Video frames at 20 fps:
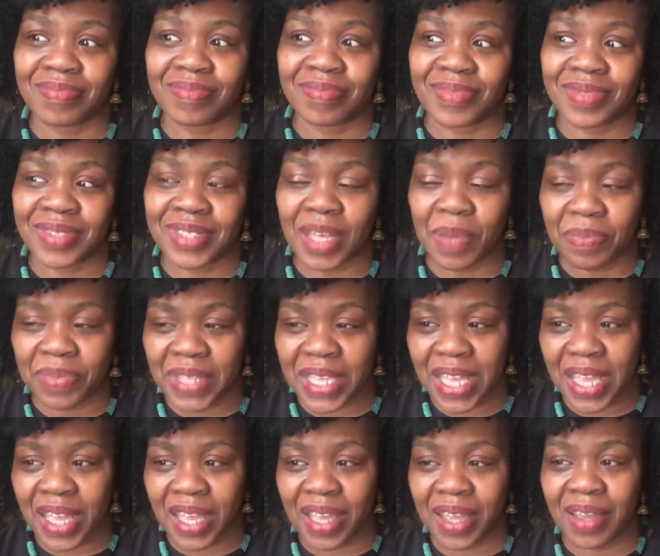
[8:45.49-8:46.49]

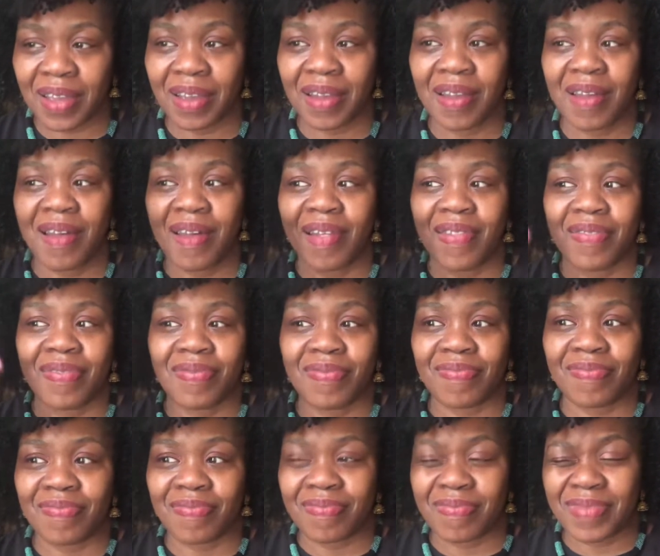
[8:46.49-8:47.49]
something
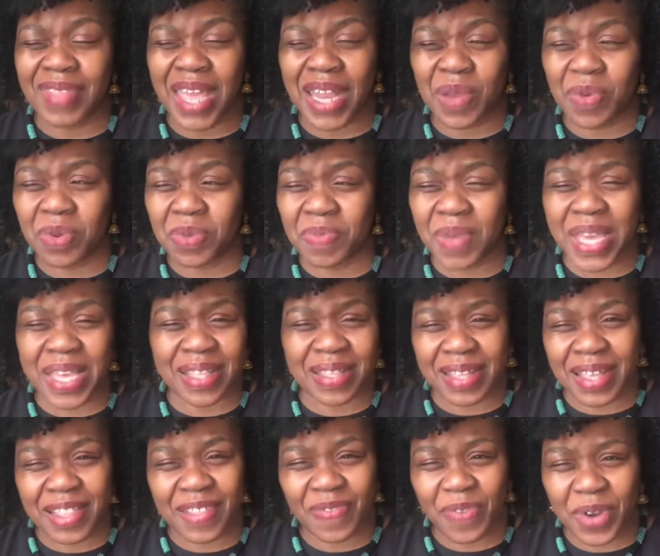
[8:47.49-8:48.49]
that it would make
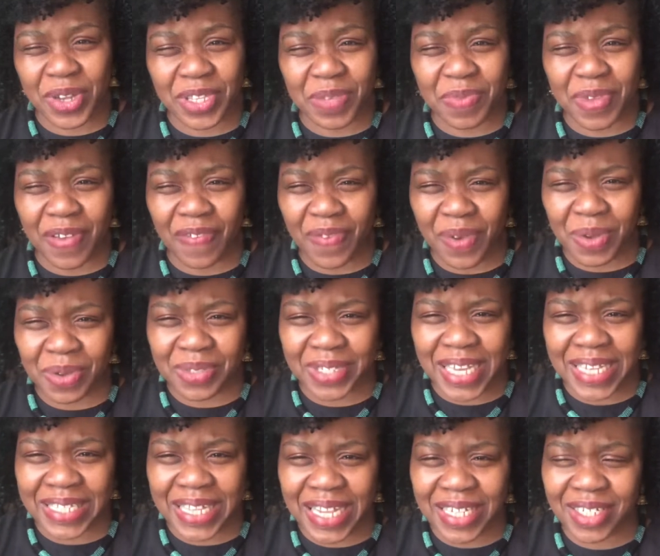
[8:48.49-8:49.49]
sense for it to be a phone
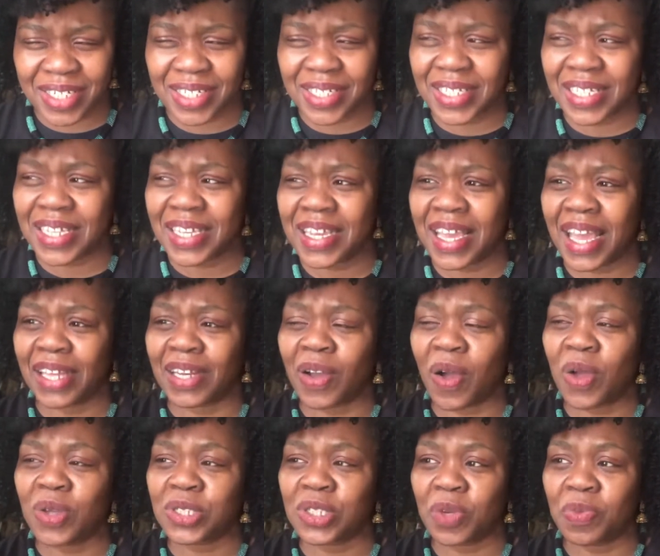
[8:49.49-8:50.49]
sex agency. And
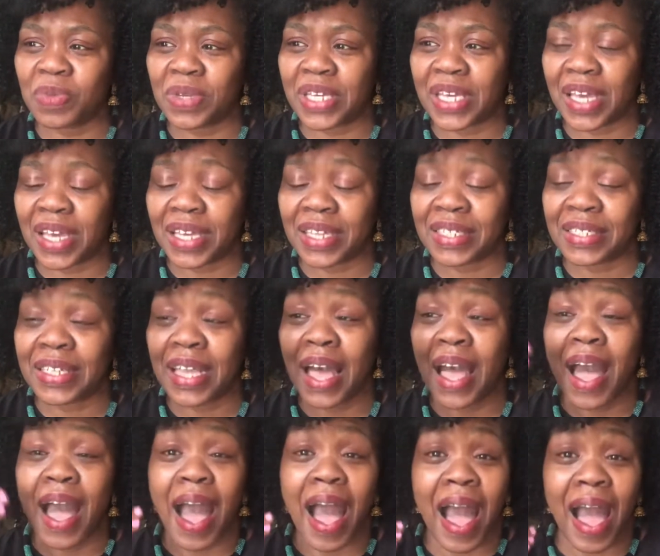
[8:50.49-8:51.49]
also because
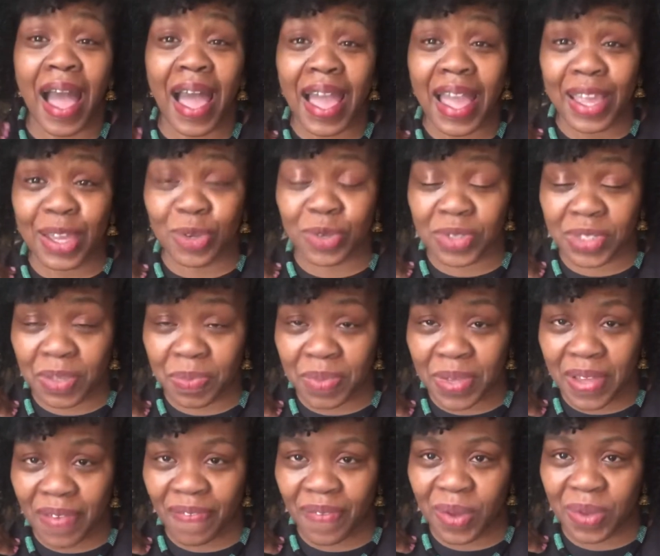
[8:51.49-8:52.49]
I used to be
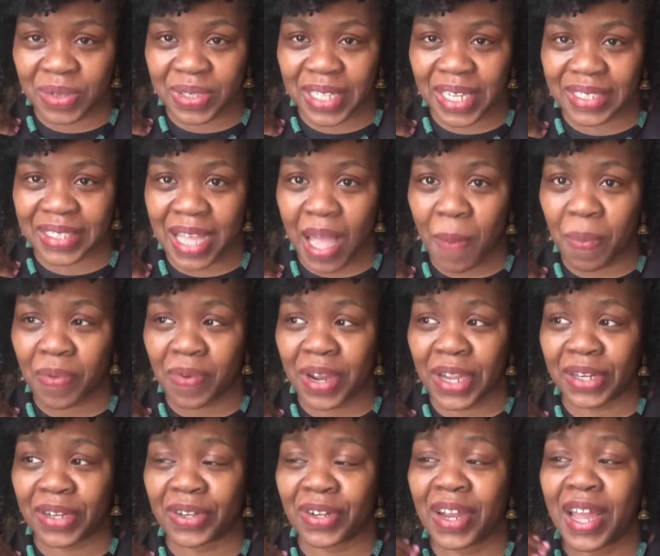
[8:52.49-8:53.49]
a phone sex
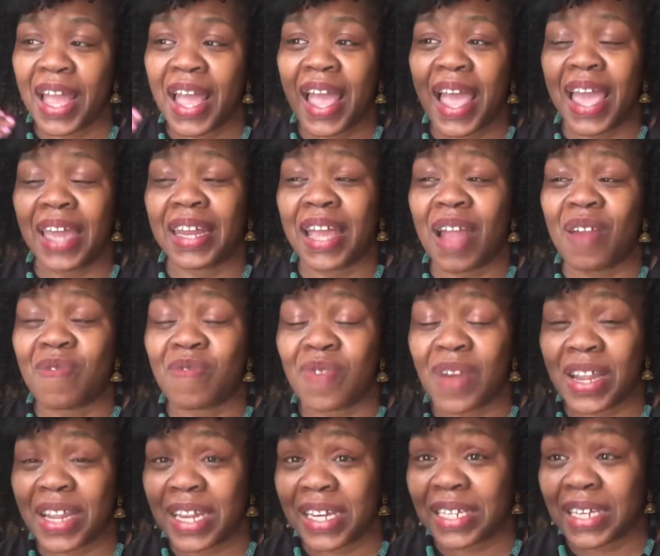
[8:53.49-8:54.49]
operator, and I
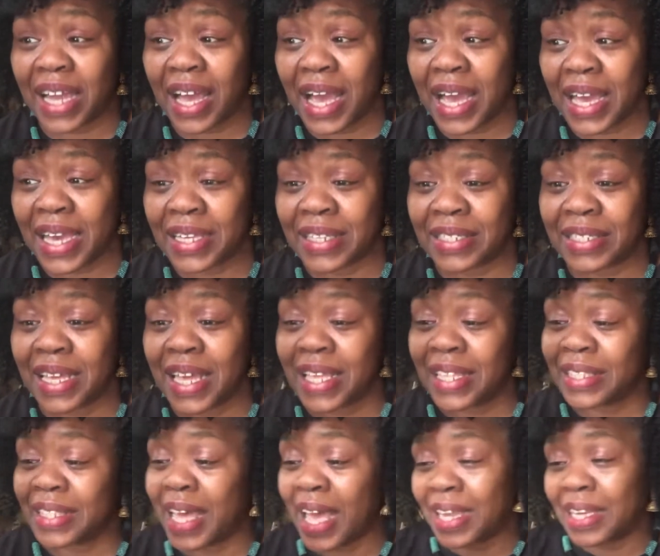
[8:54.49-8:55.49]
recognized
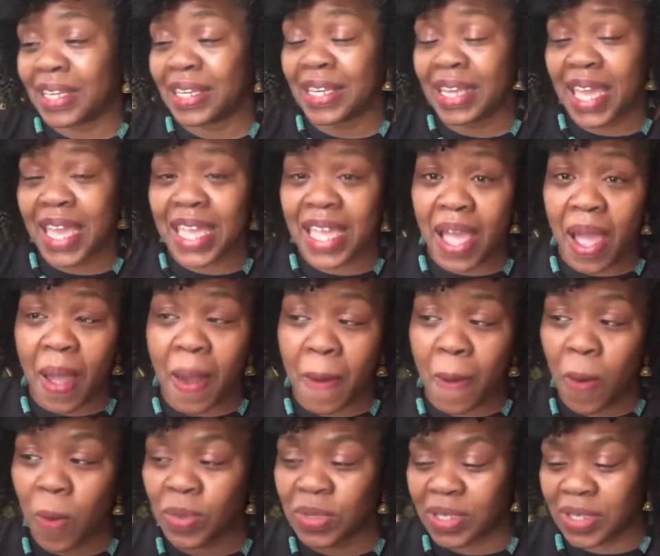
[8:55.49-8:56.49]
that
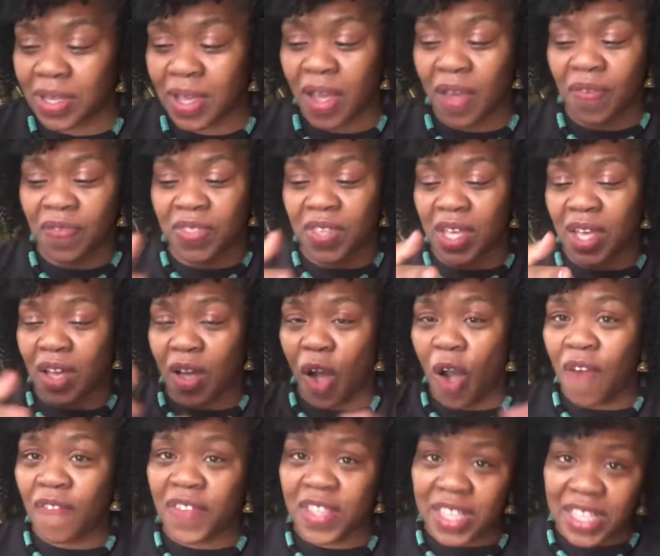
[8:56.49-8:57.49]
layout of the
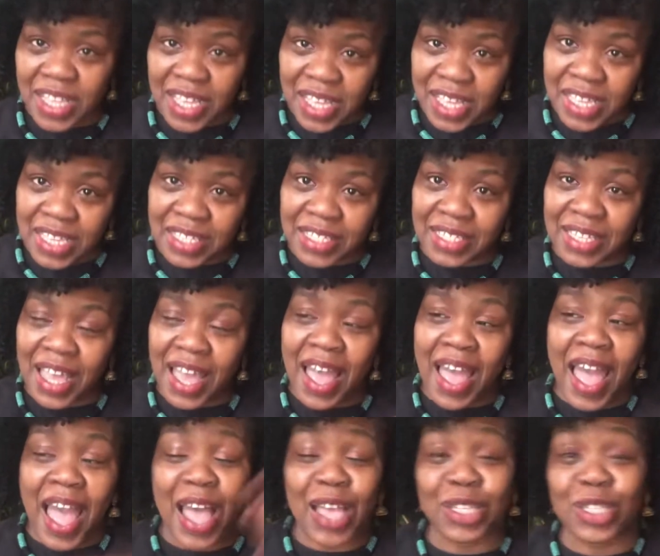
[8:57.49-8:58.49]
offices
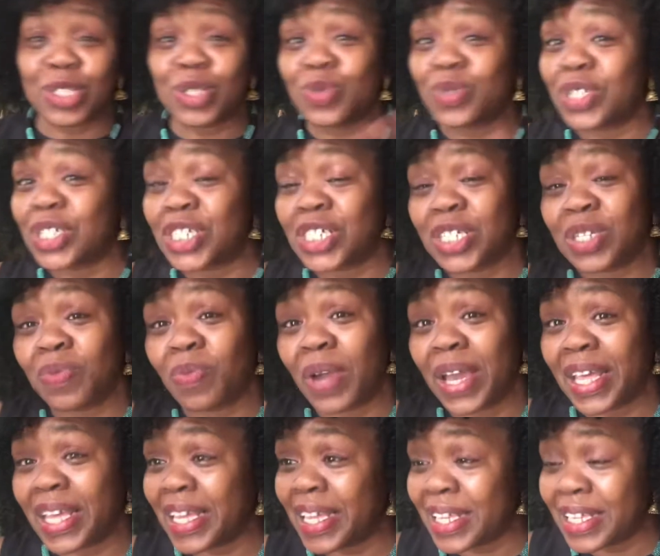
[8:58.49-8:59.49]
as soon as she
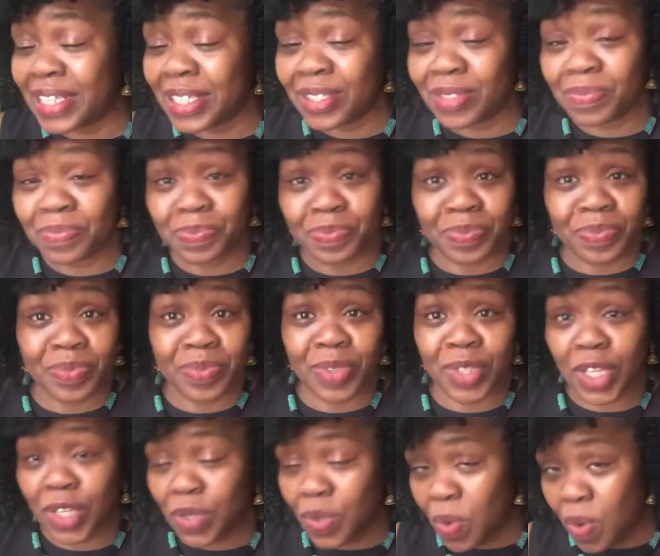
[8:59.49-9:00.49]
went in
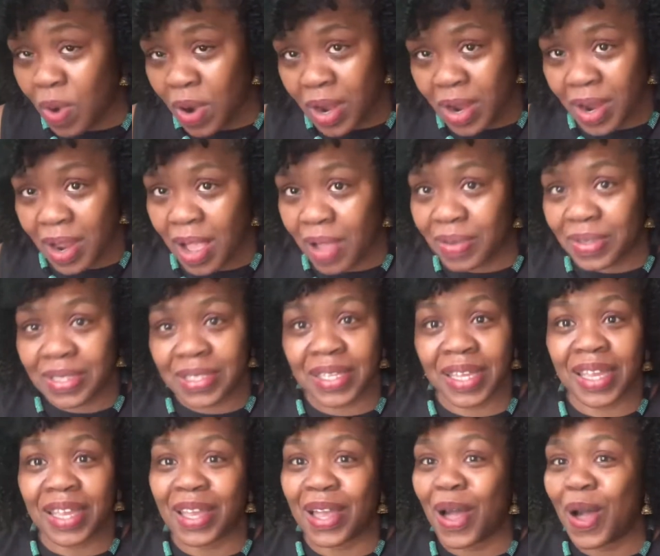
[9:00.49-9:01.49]
the door. I was
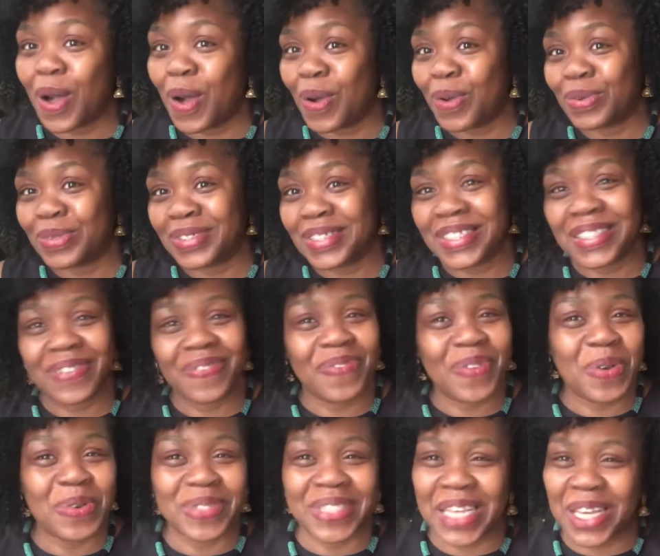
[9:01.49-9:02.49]
like, "Oh, this is a
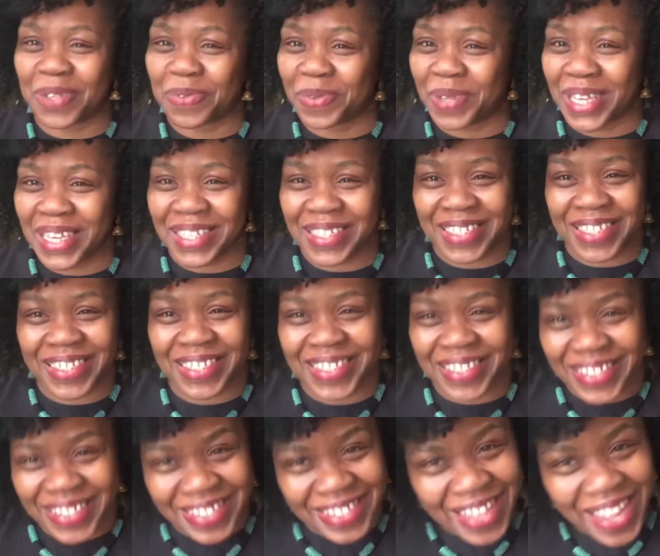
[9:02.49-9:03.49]
phone sex place.
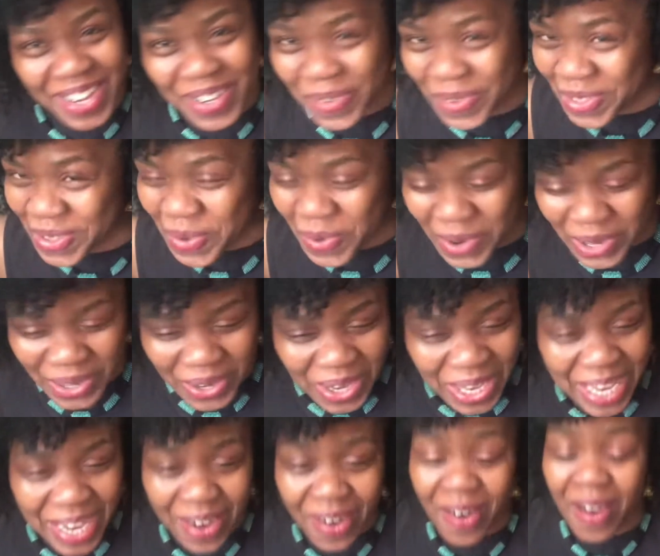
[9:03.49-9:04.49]
I know what's going on here."